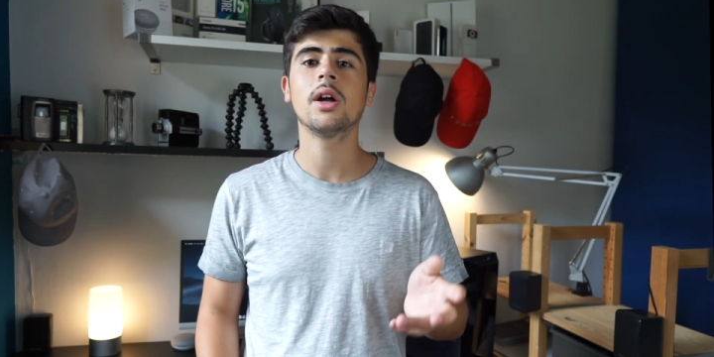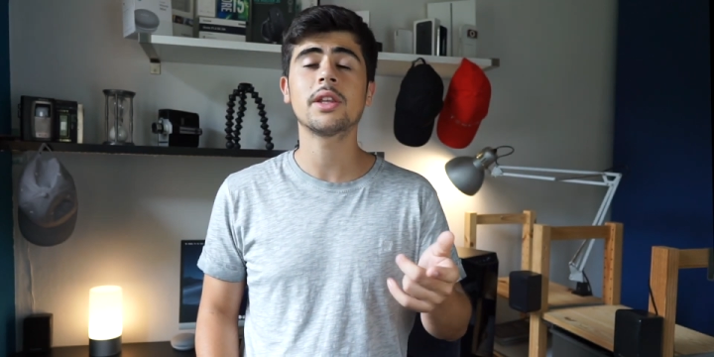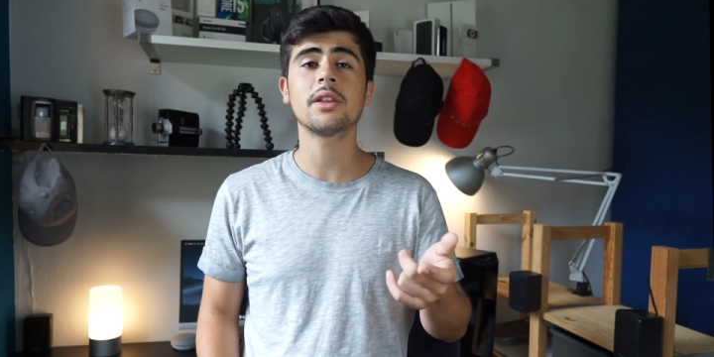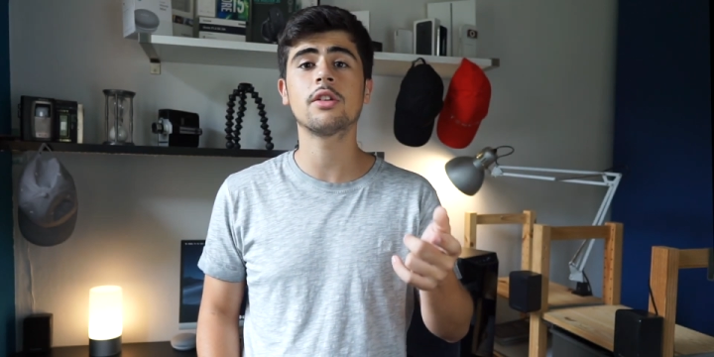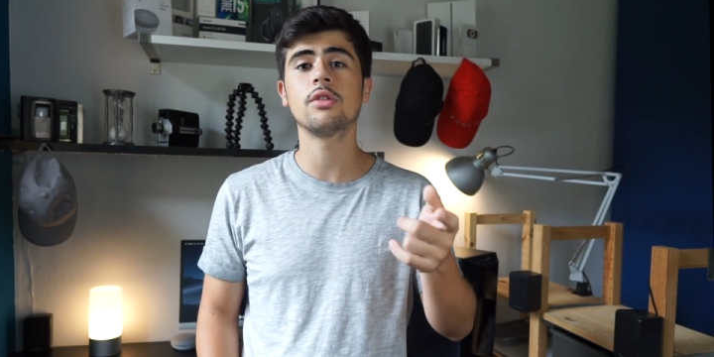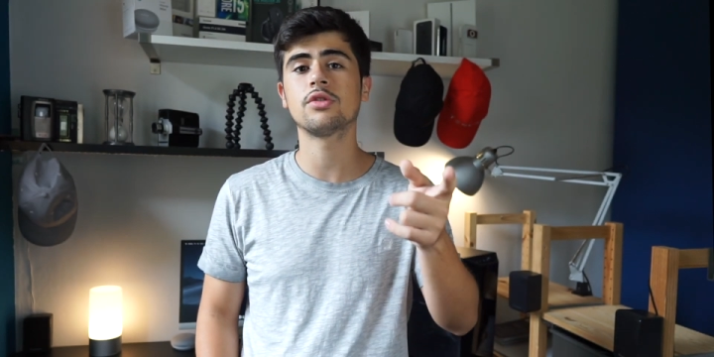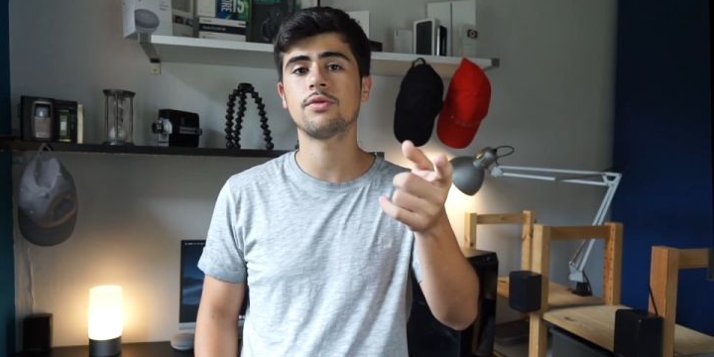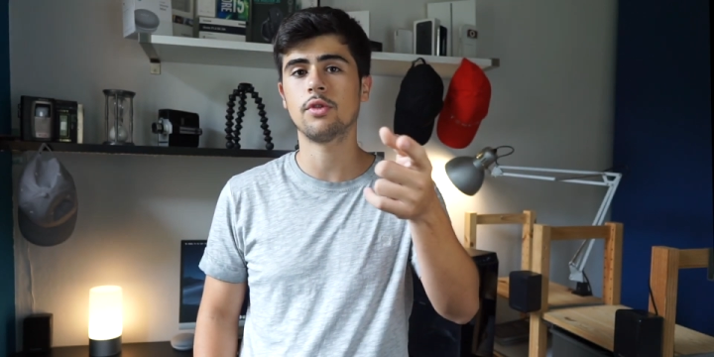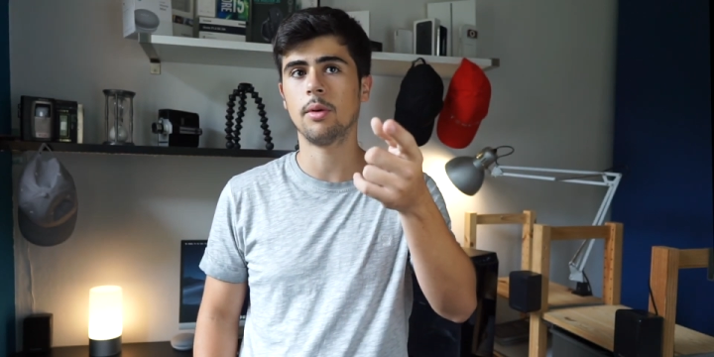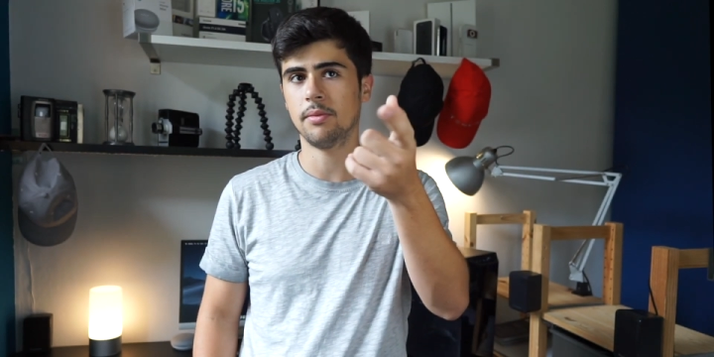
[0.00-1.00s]
that goes
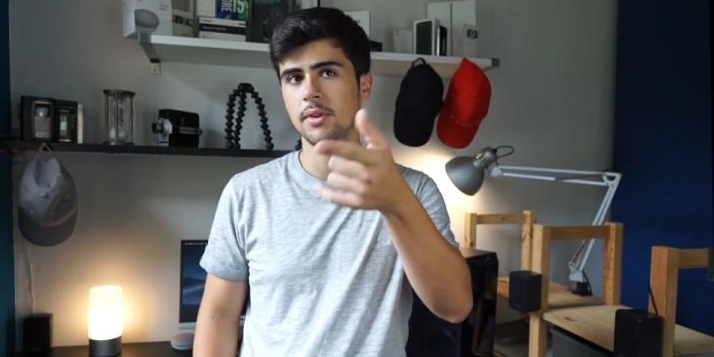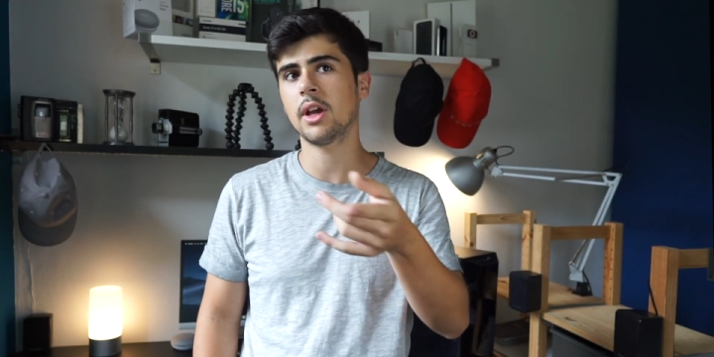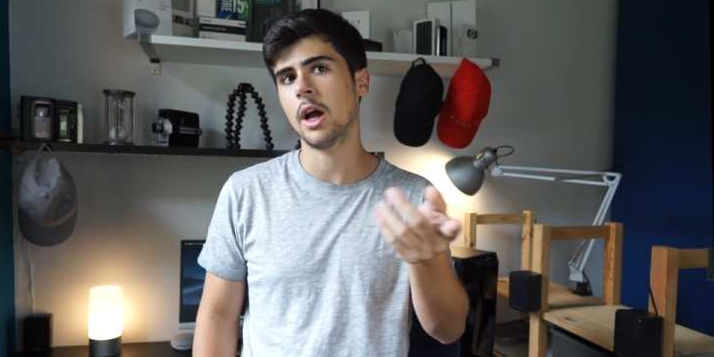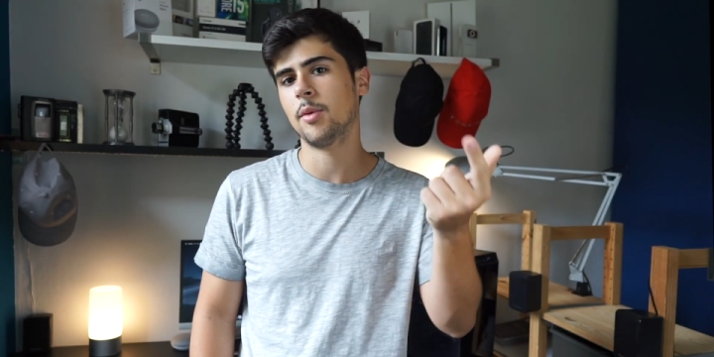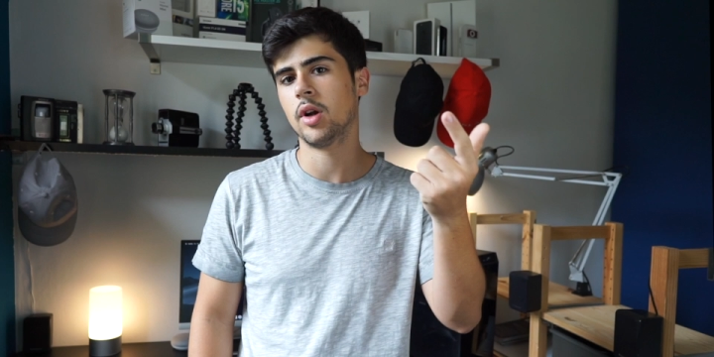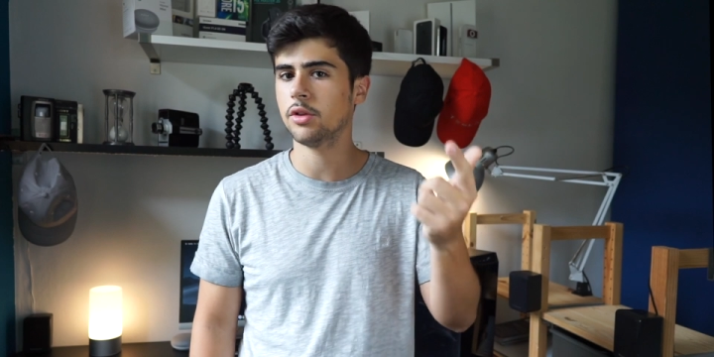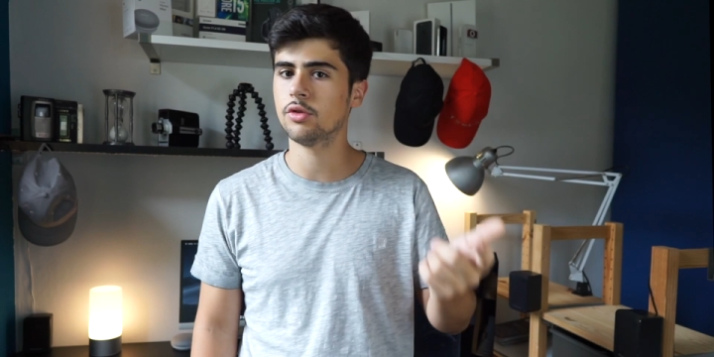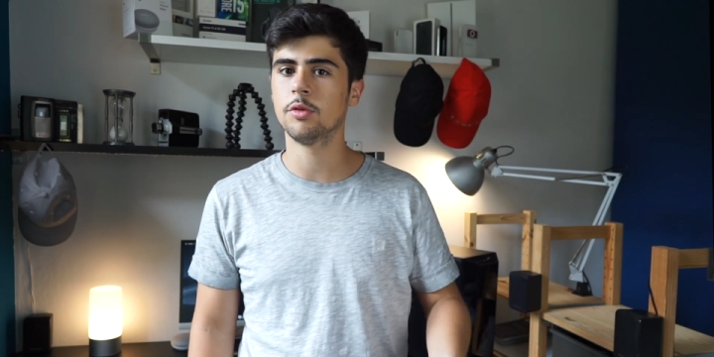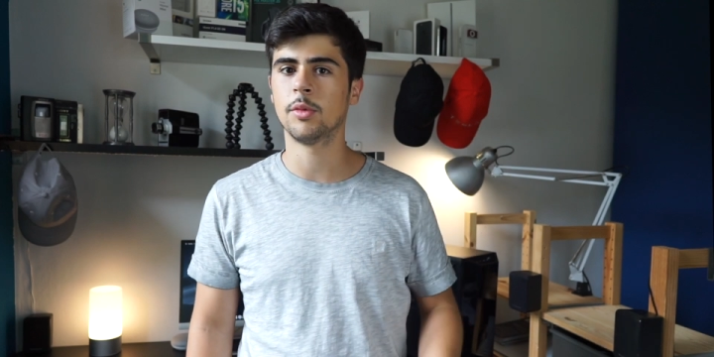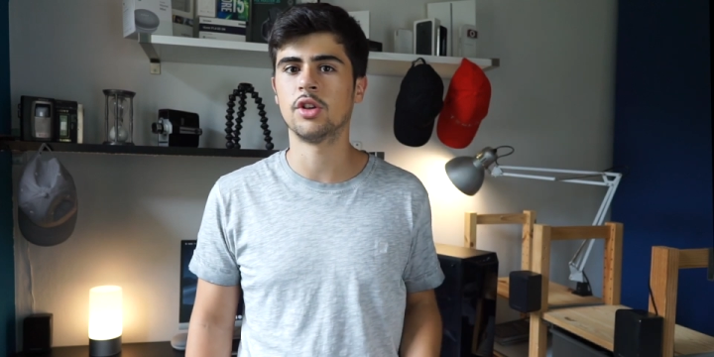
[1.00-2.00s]
from the camera to
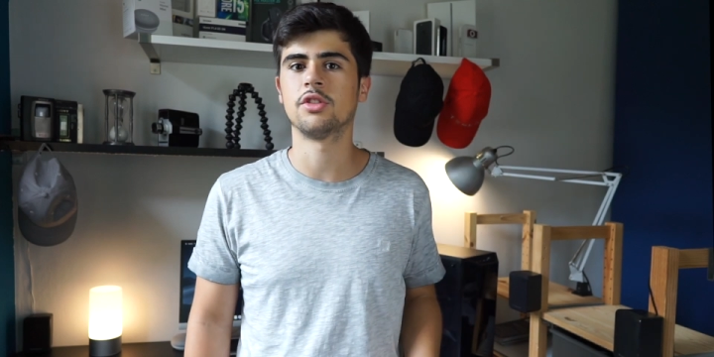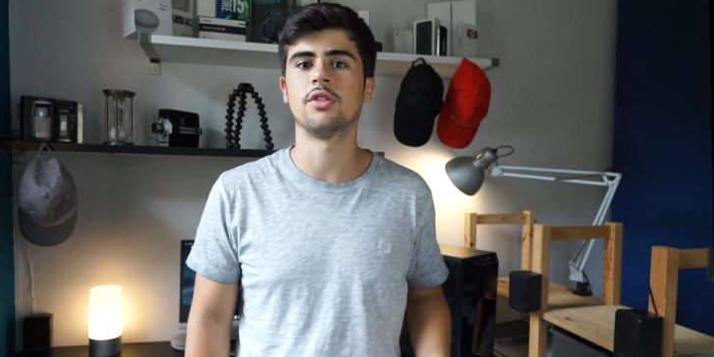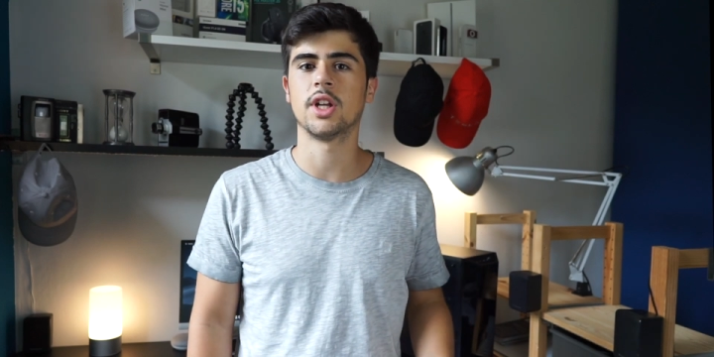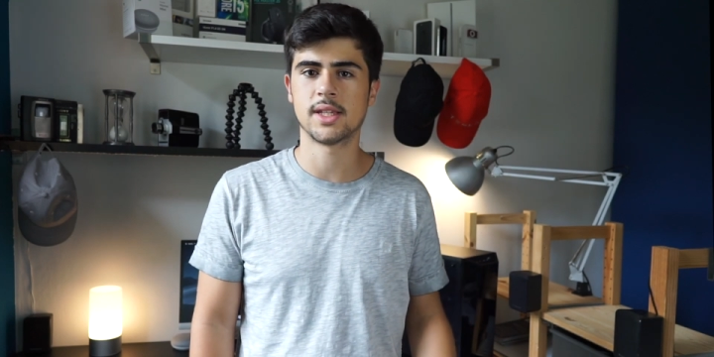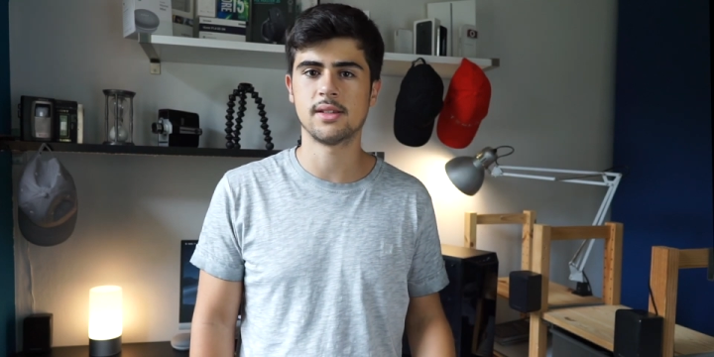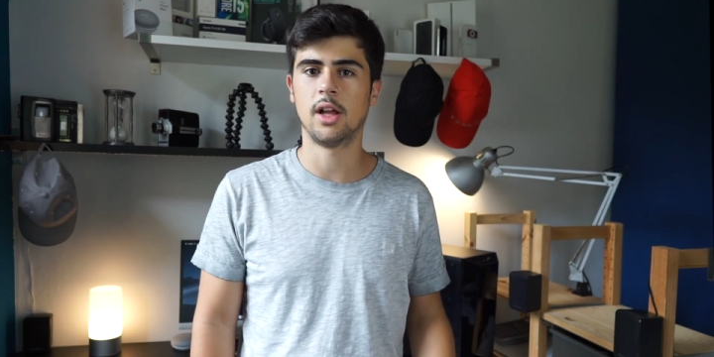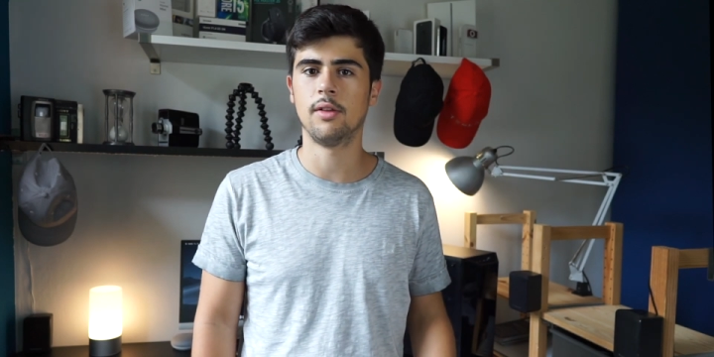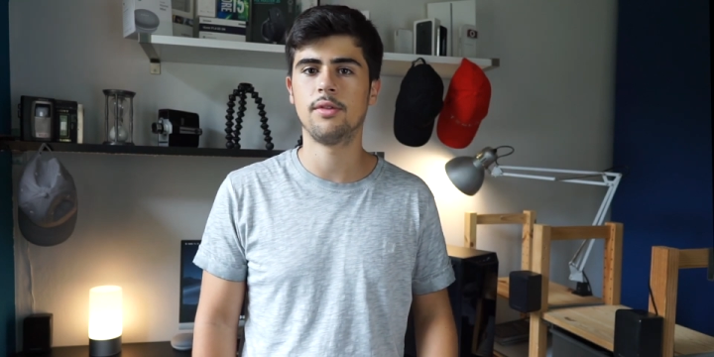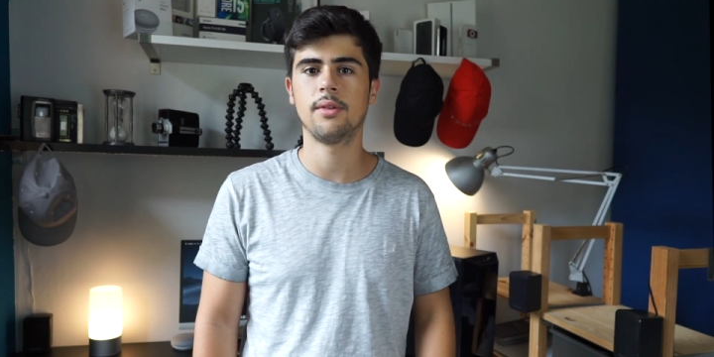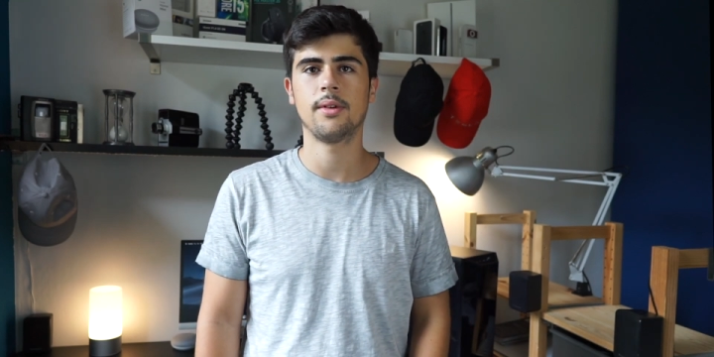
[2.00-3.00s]
the monitor
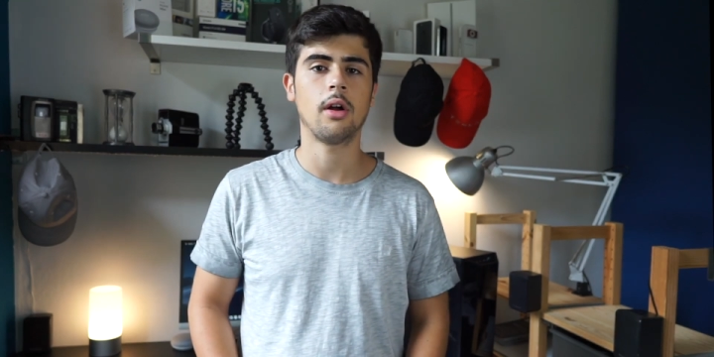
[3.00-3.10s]
itself.